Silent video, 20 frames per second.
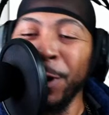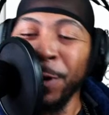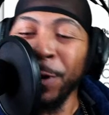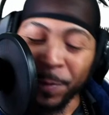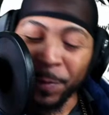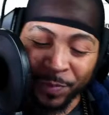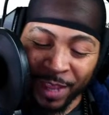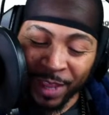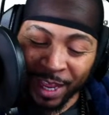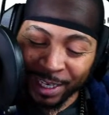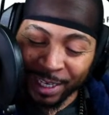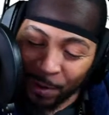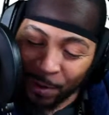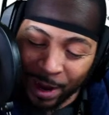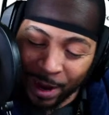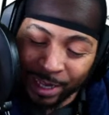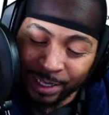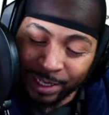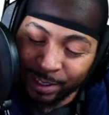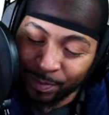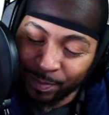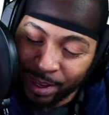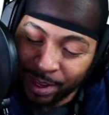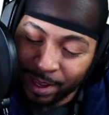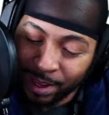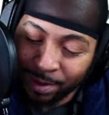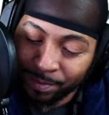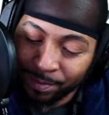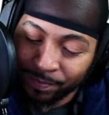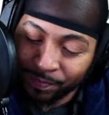That's crazy,
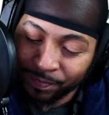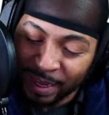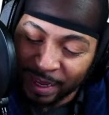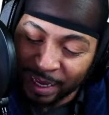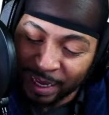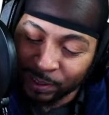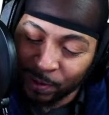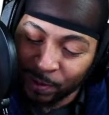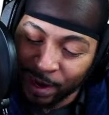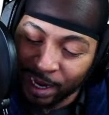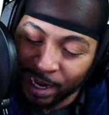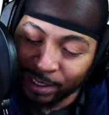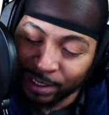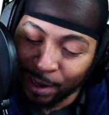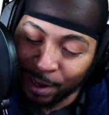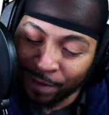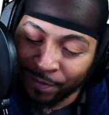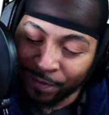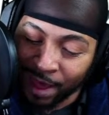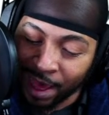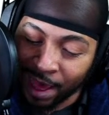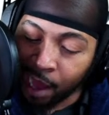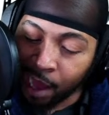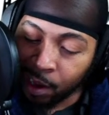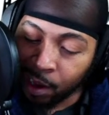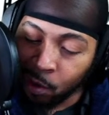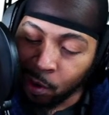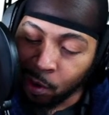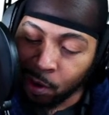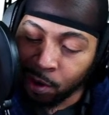man. That's crazy off of
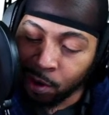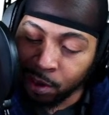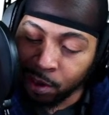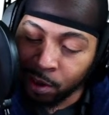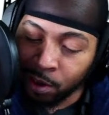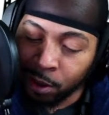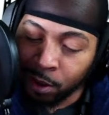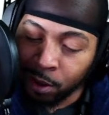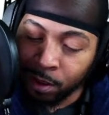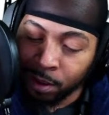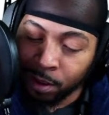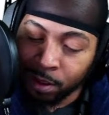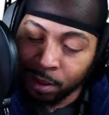alcohol, y'all.